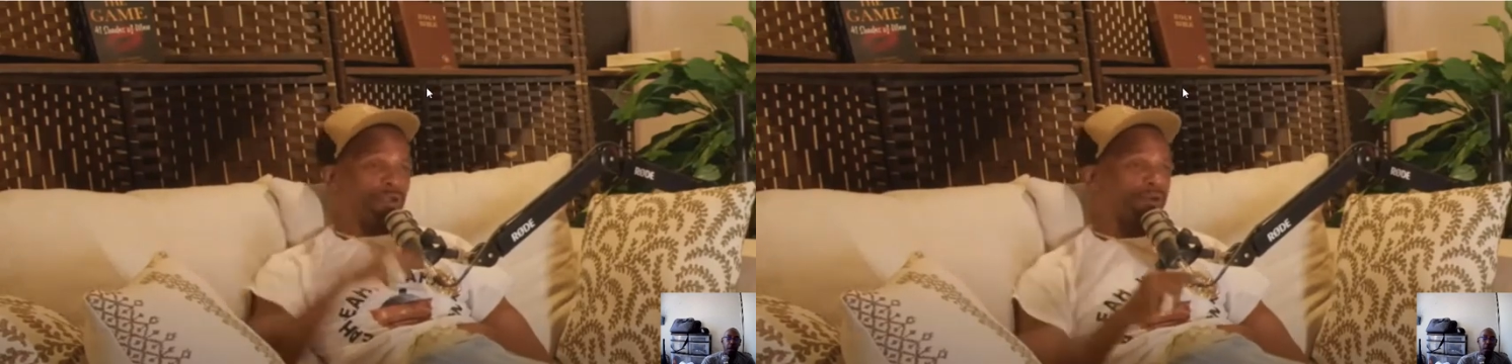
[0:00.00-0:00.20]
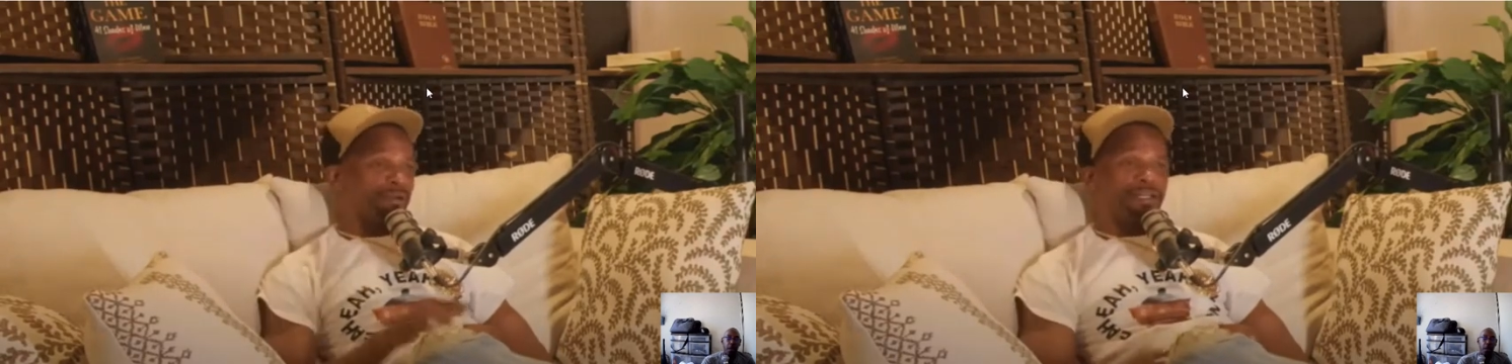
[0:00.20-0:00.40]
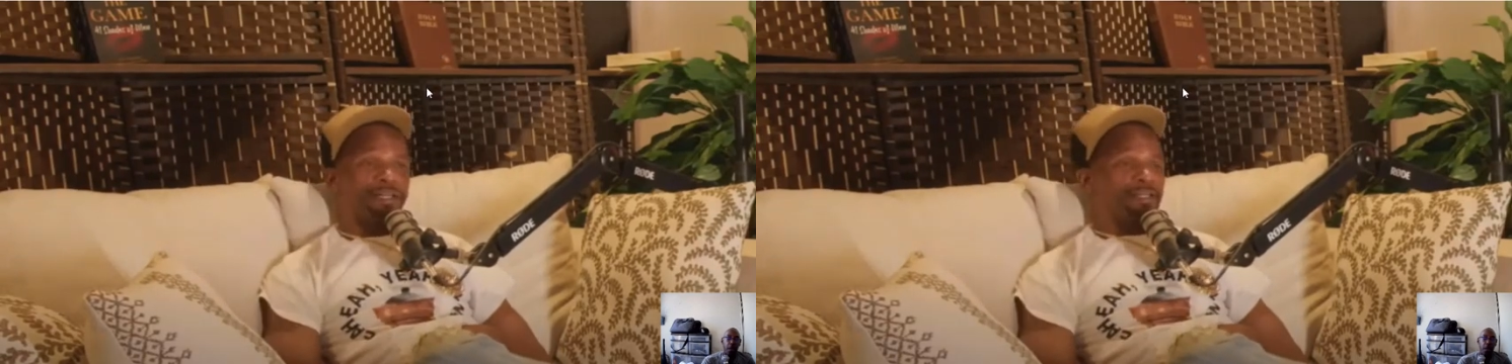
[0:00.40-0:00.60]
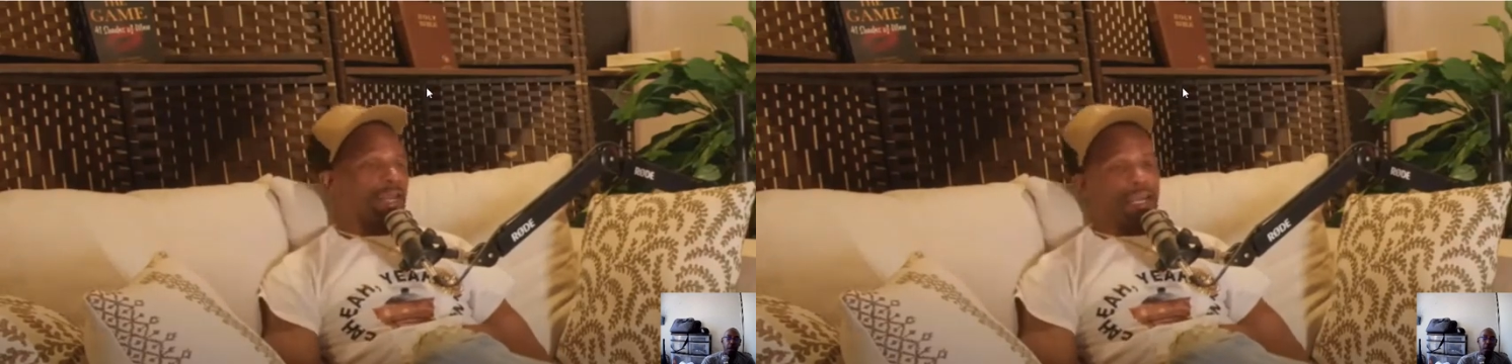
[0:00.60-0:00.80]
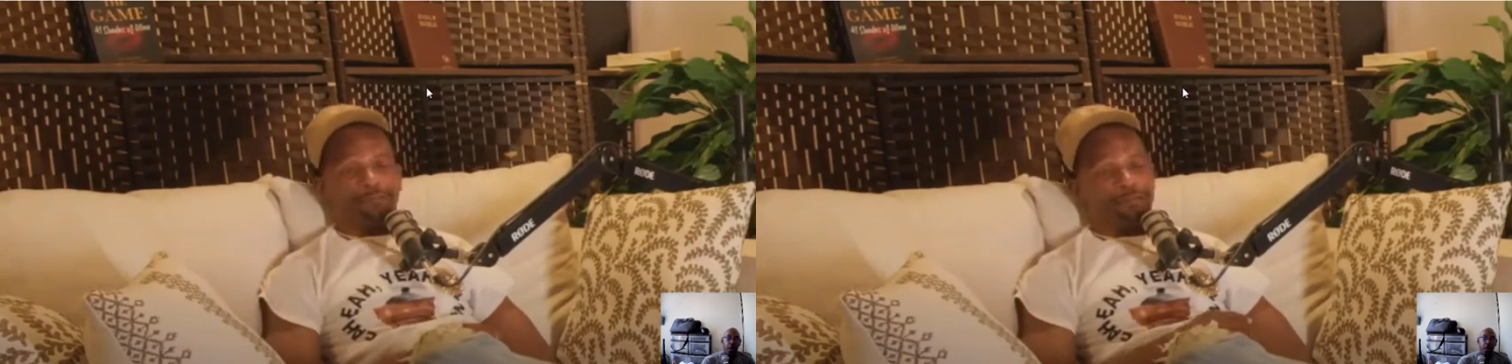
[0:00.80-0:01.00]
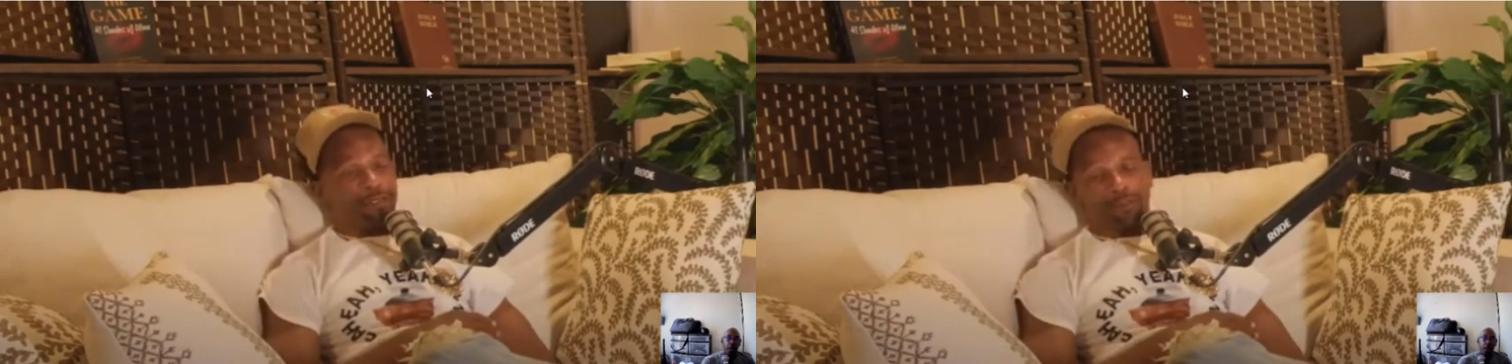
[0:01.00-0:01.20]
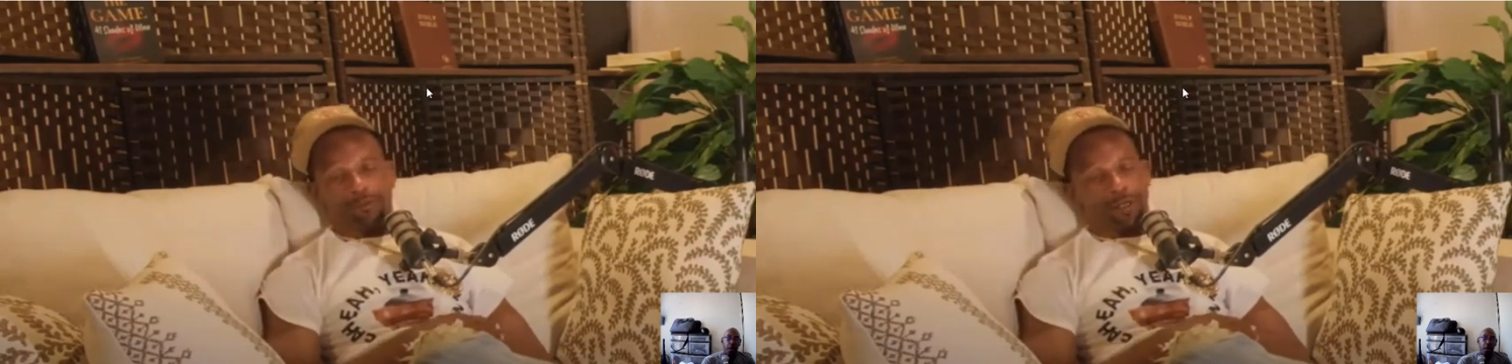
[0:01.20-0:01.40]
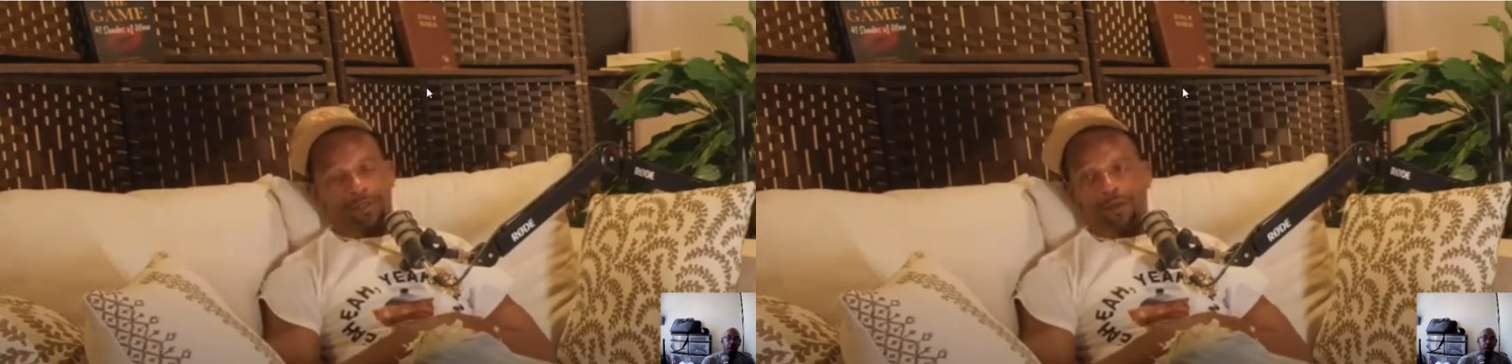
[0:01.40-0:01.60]
America, they ain't
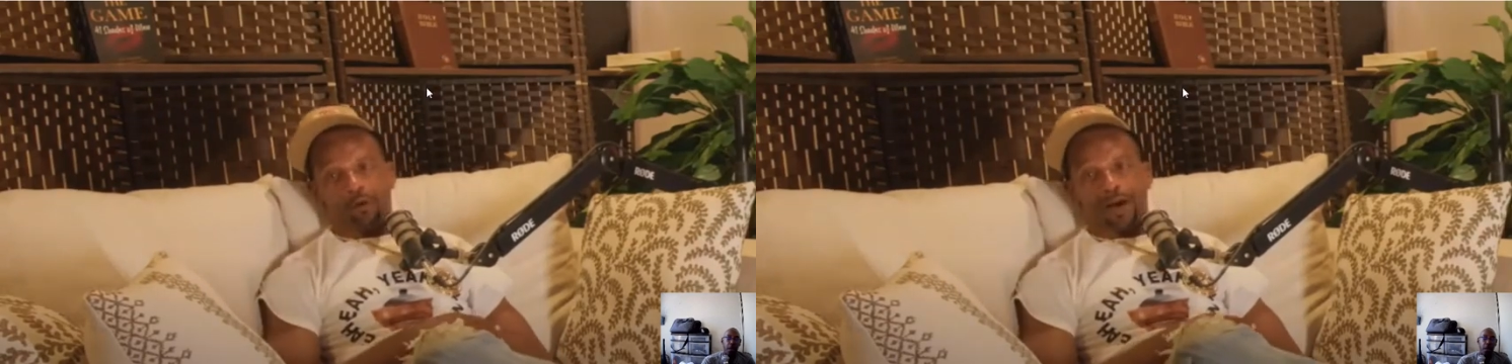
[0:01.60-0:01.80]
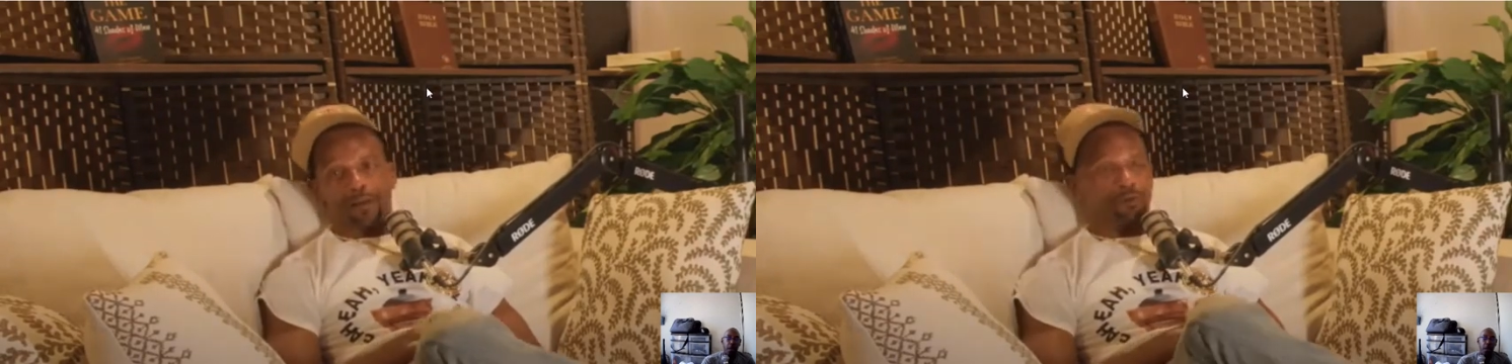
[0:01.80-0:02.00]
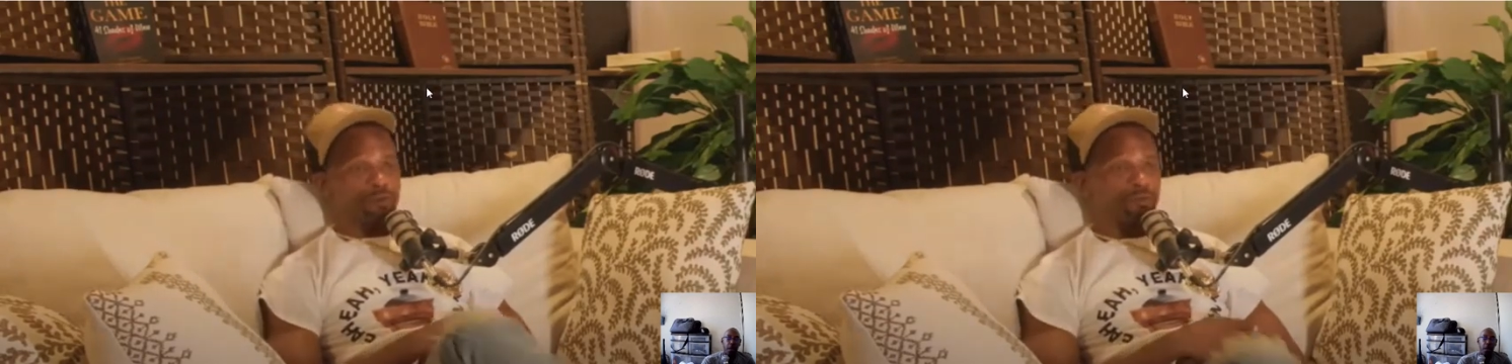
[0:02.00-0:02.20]
finna do nothing to no white